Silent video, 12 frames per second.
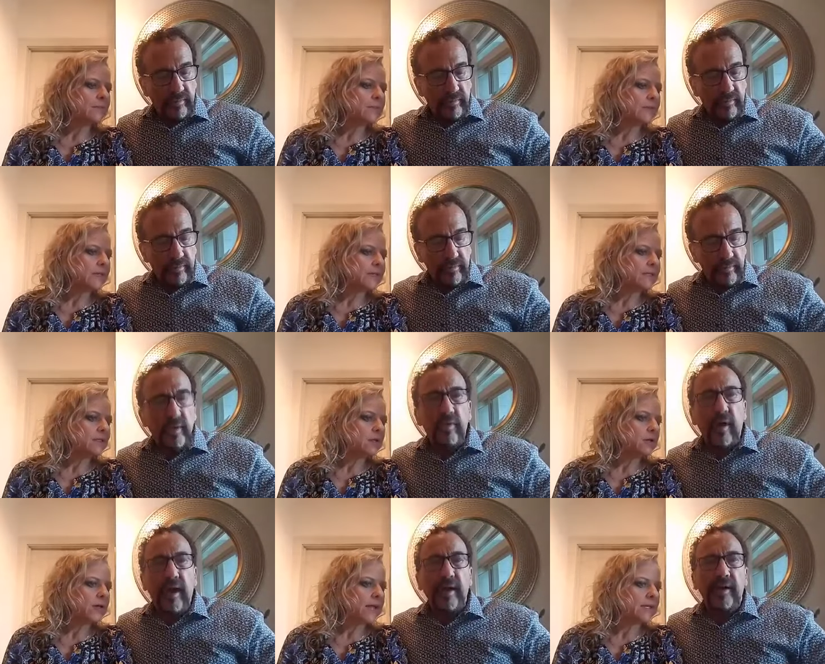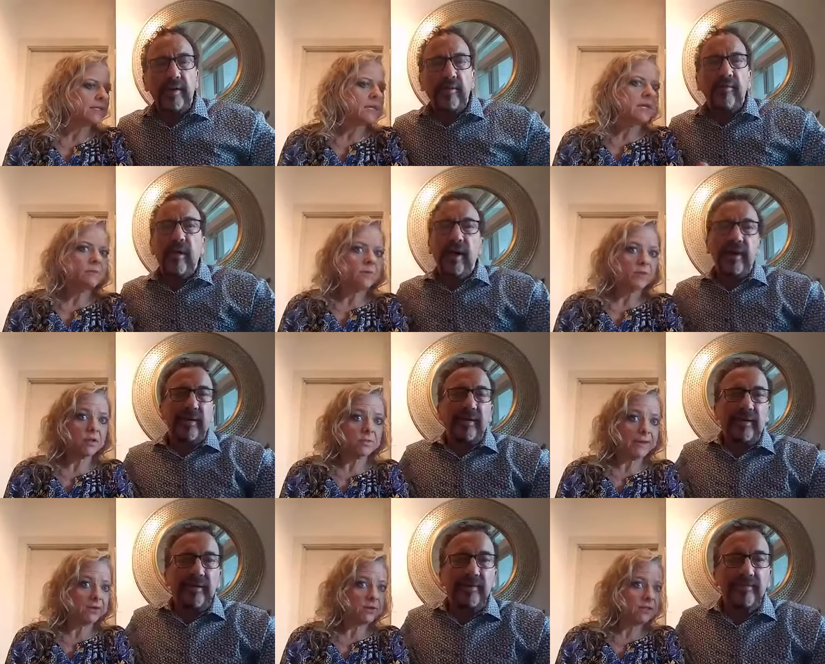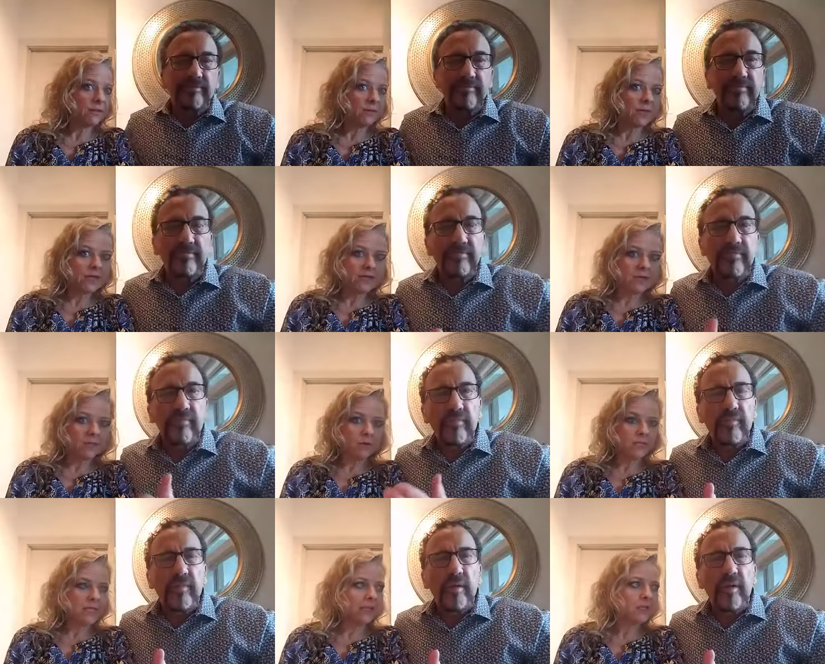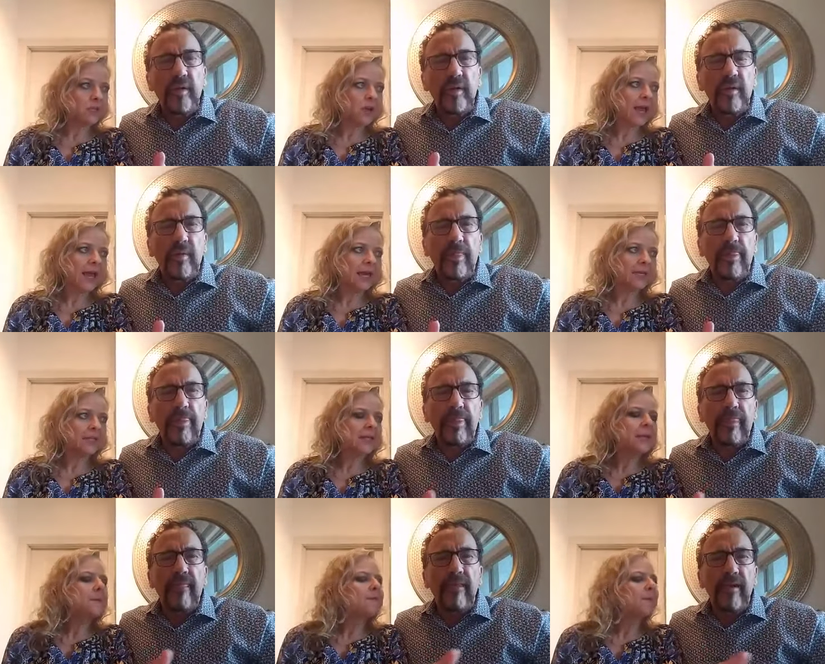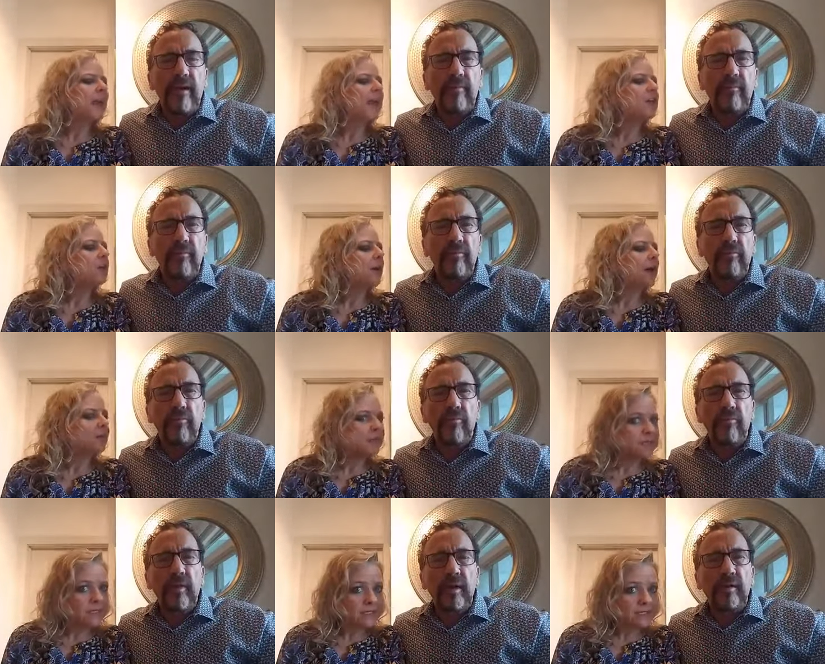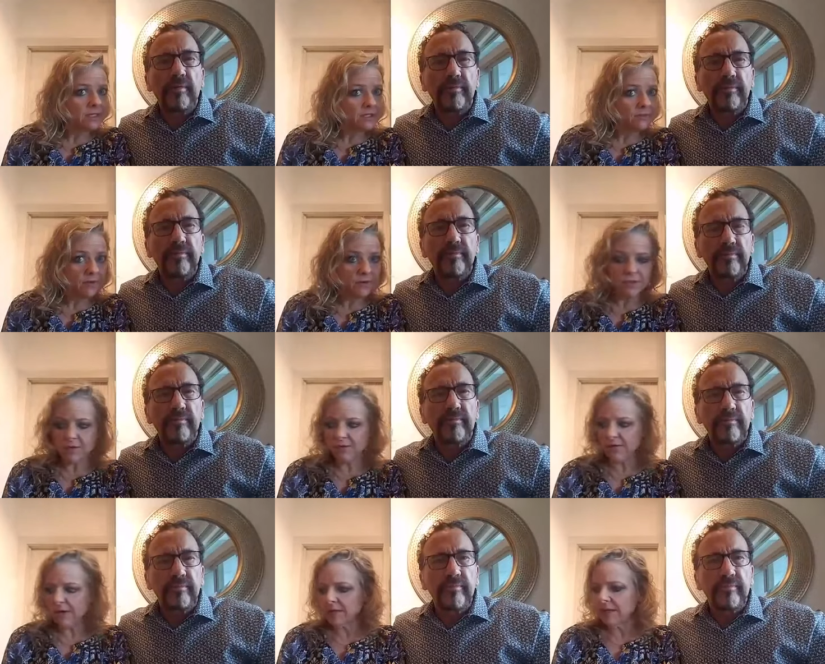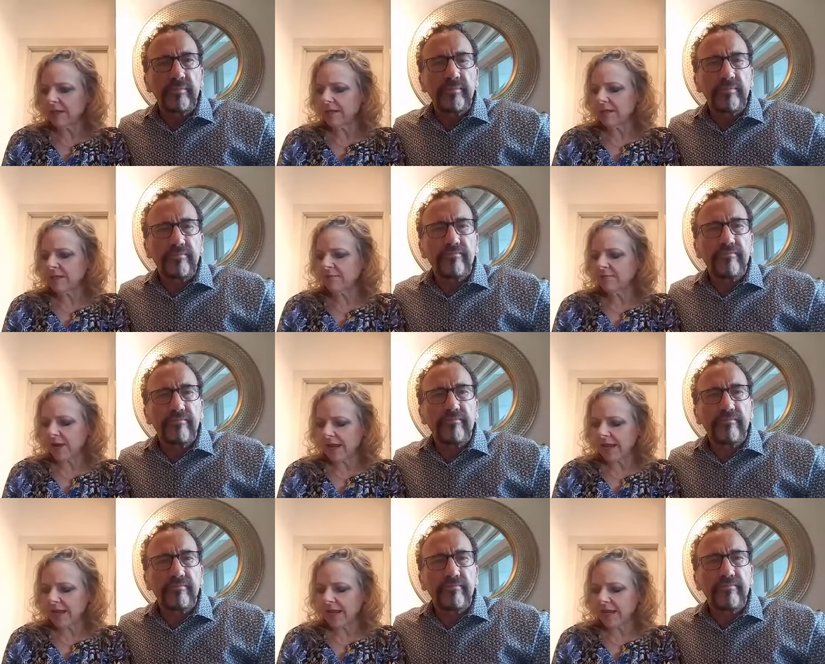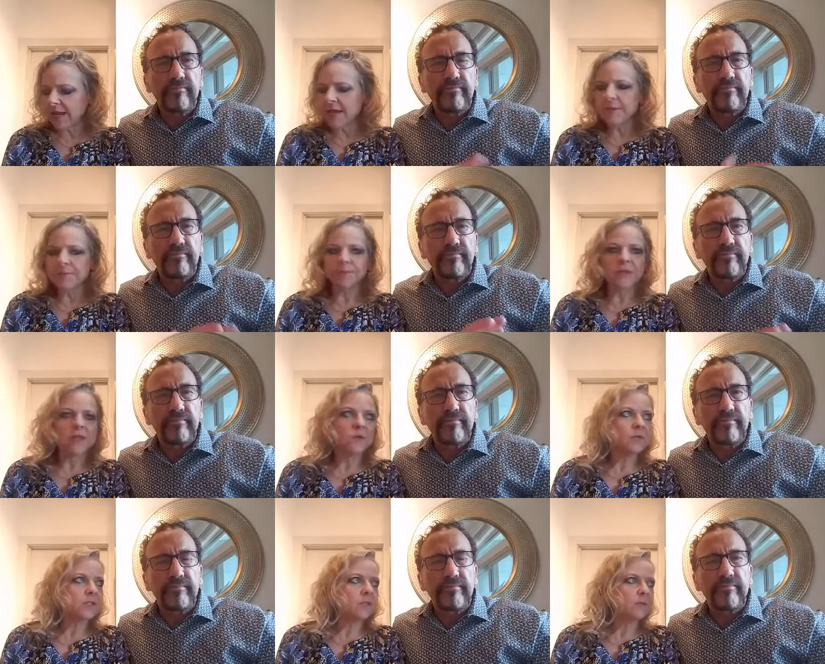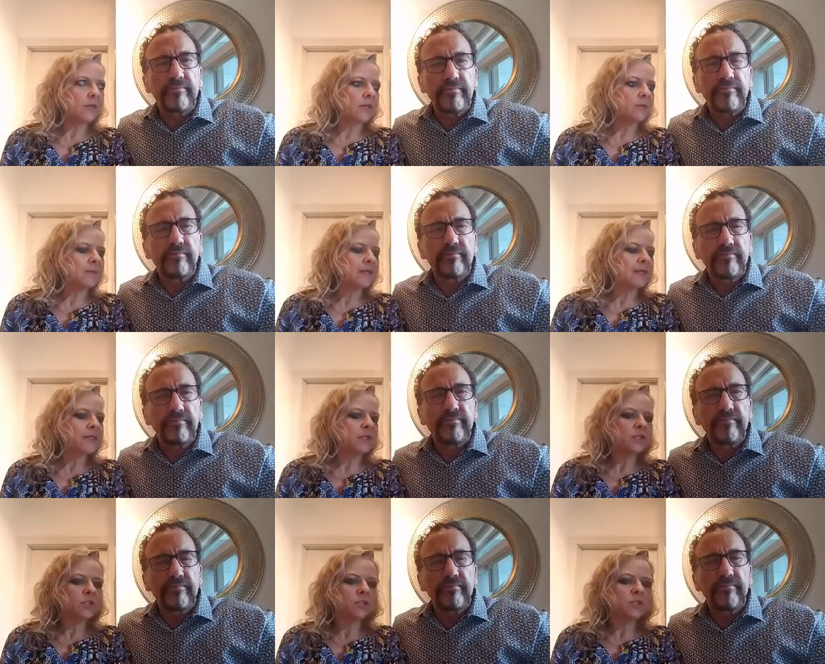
Speaker 1: in place. Correct? Right. right. Put those boundaries in place and protect your eyes. Yeah. I, you know, I was listening to Focus on the Family Friday and there was a really good message and